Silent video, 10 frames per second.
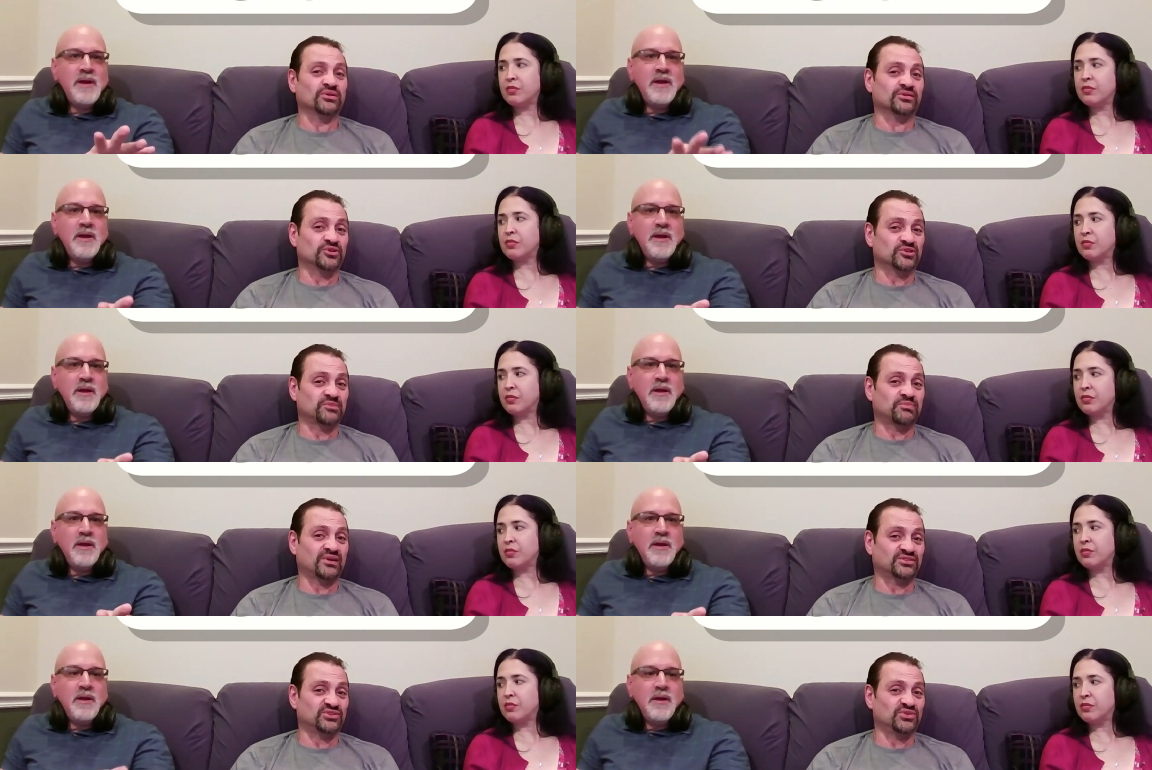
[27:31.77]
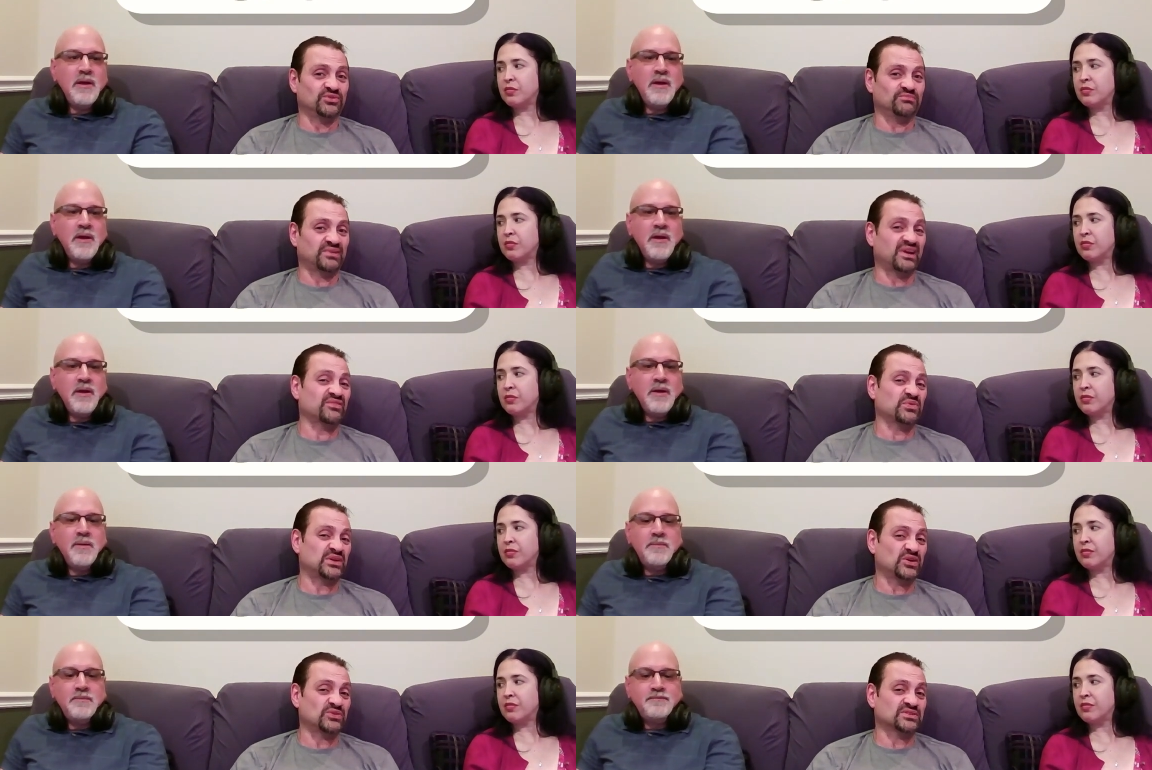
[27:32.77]
Speaker 1: Spoiler alert to part two, but
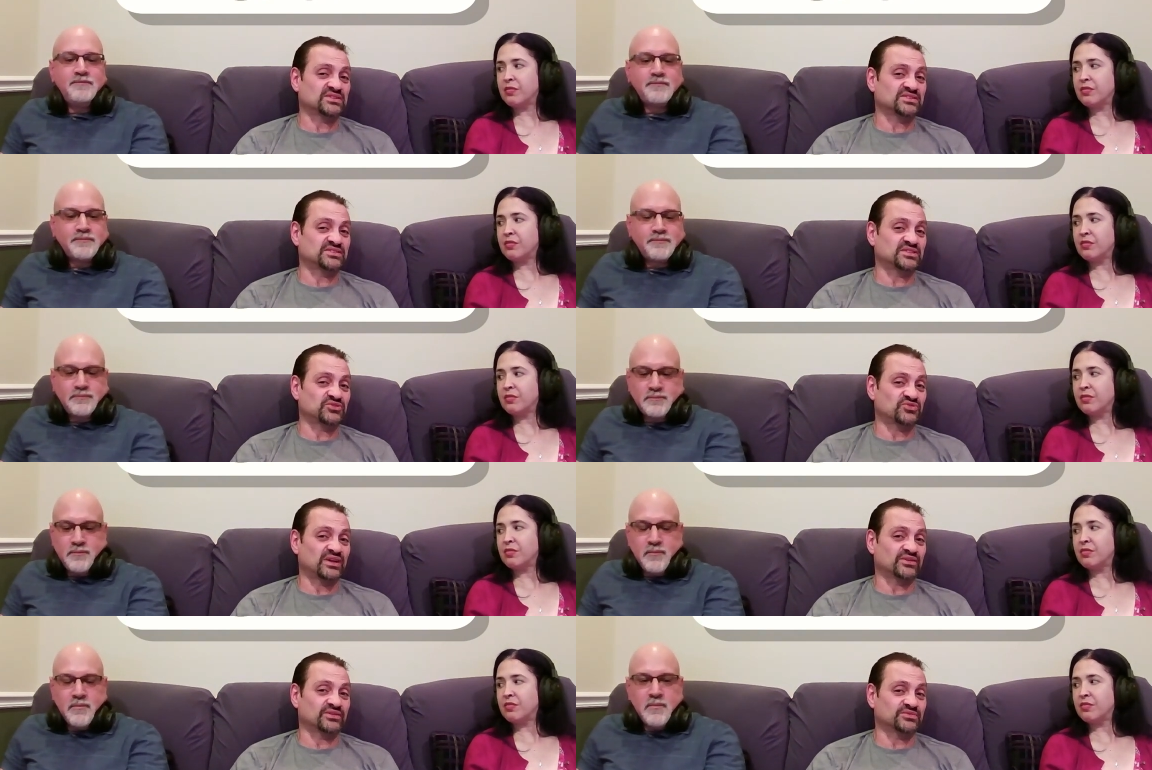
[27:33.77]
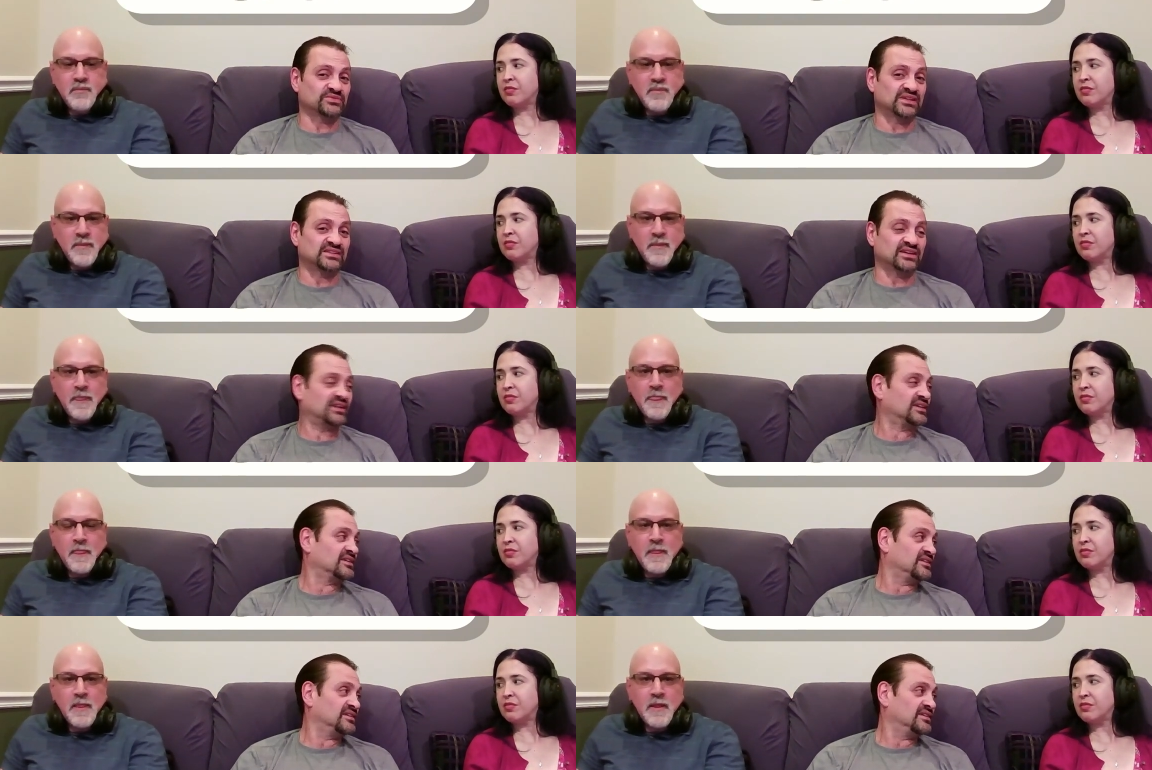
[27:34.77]
everyone knows because it's in the trailers when they say.
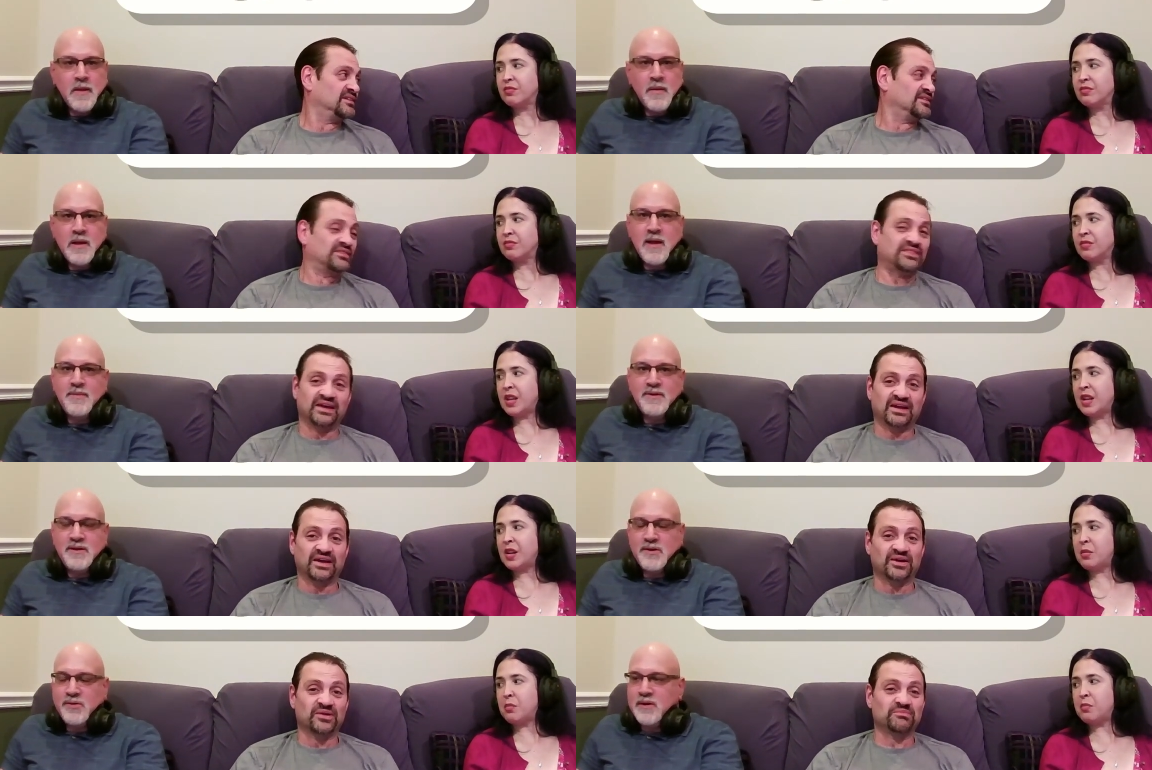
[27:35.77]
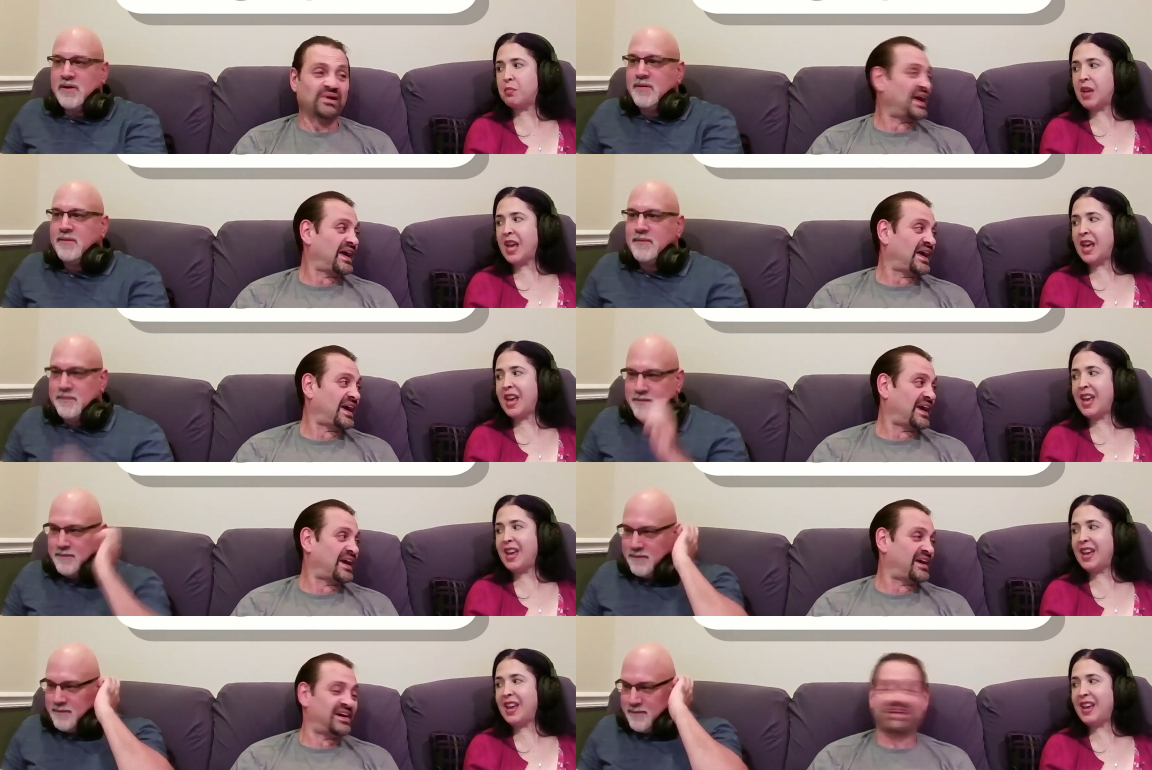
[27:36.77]
Well, oh, I haven't seen the trailer.
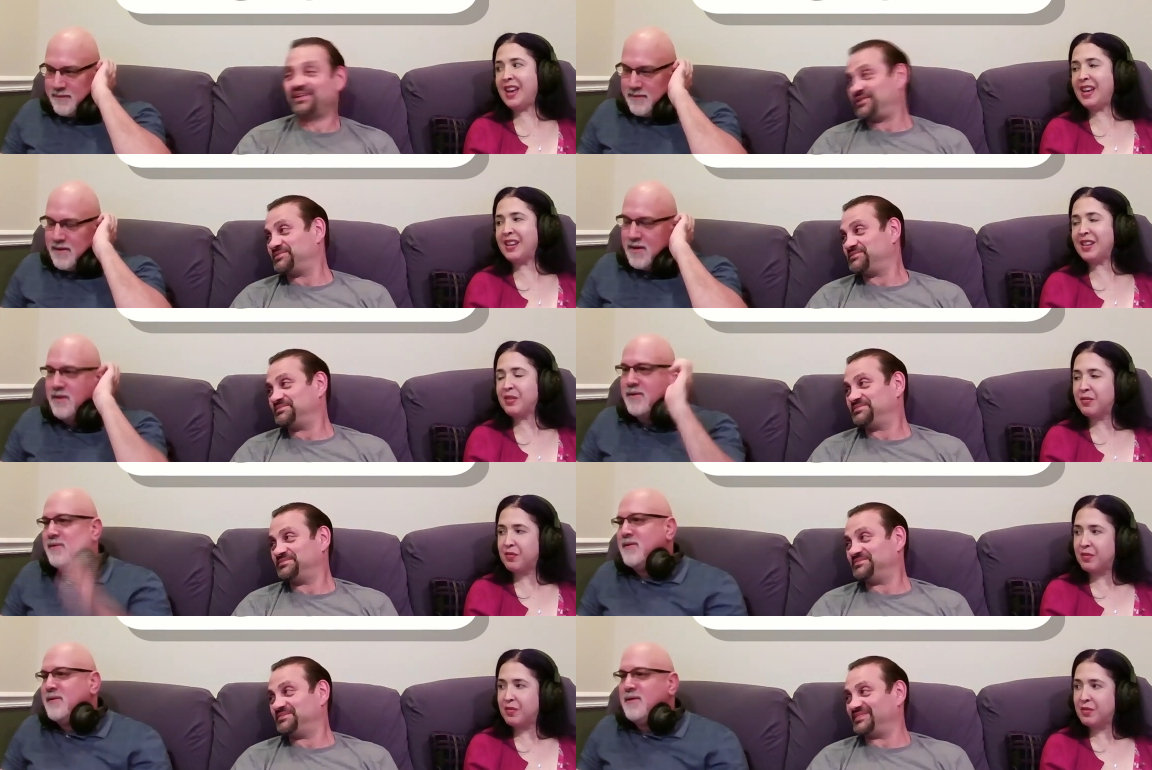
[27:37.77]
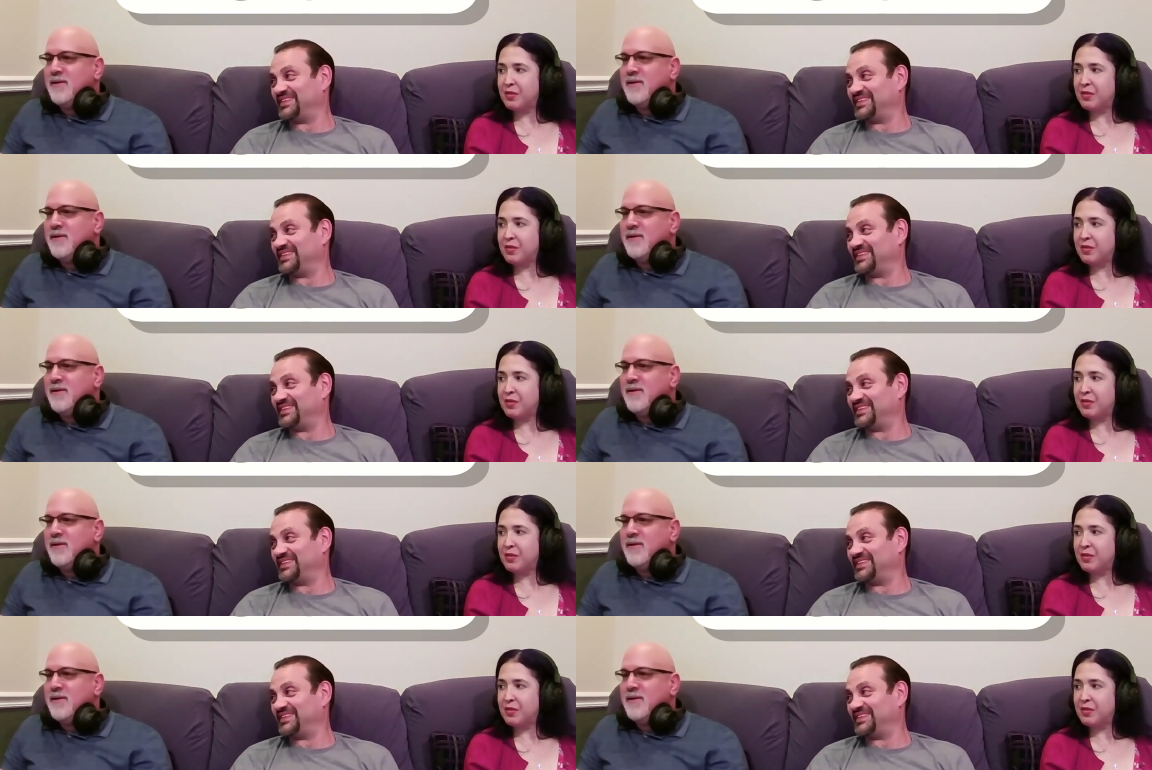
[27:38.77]
Back. No. Oh.